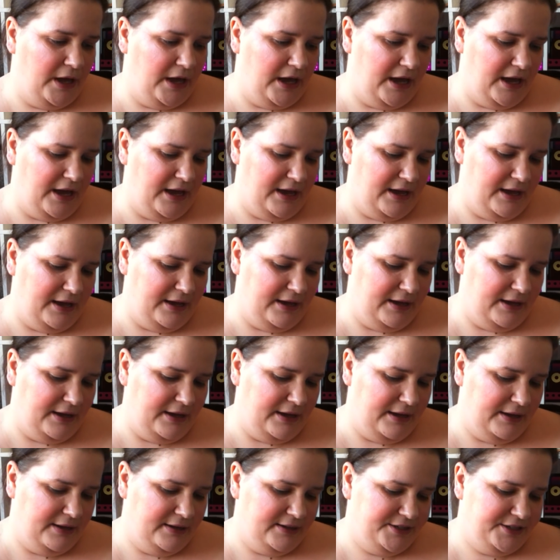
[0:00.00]

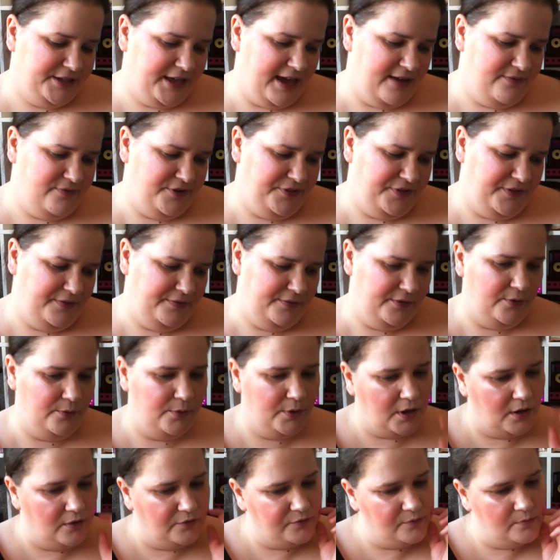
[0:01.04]
Is that everything that
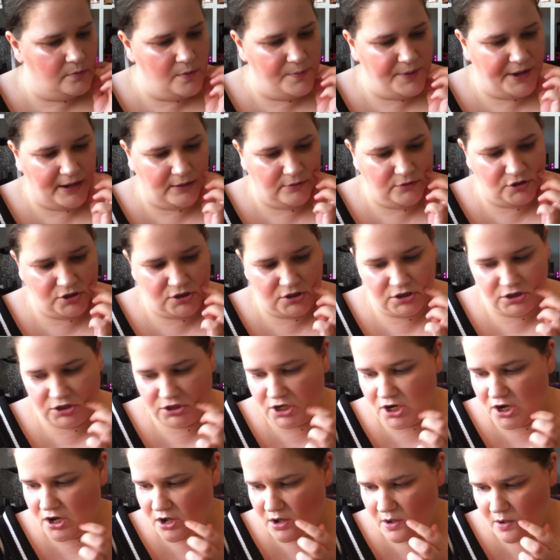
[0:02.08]
we got from the Pound
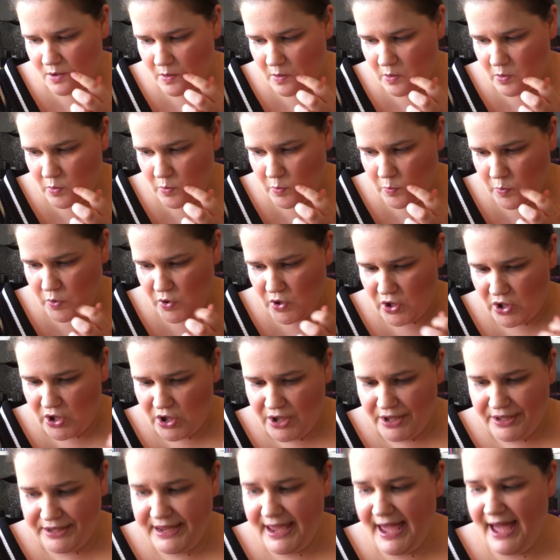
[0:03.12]
Shop?
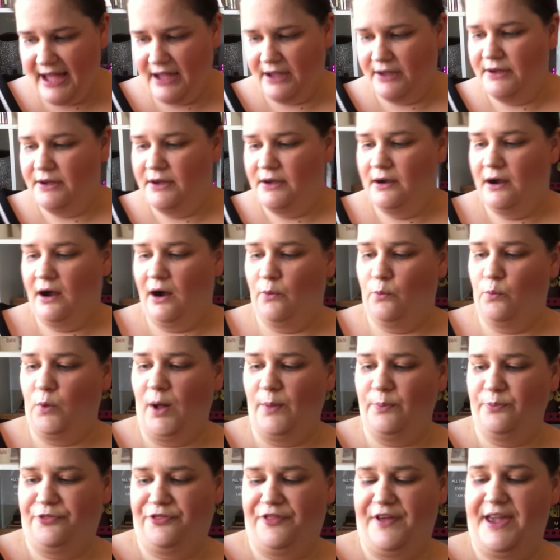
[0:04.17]
Yeah, and
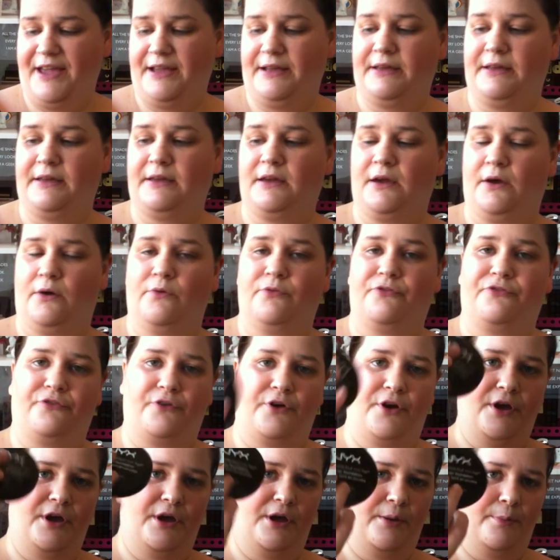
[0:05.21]
one thing
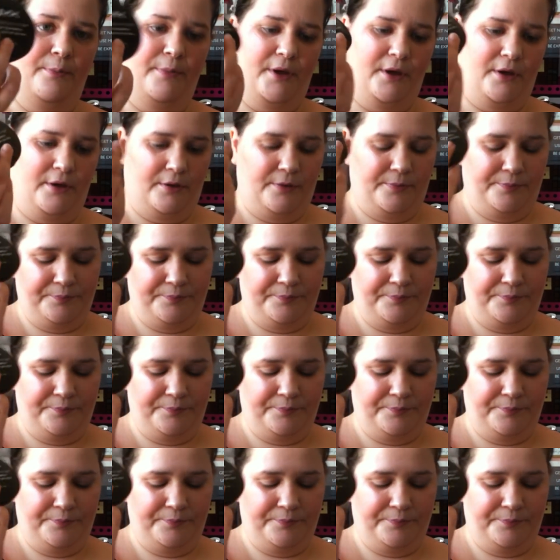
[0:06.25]
from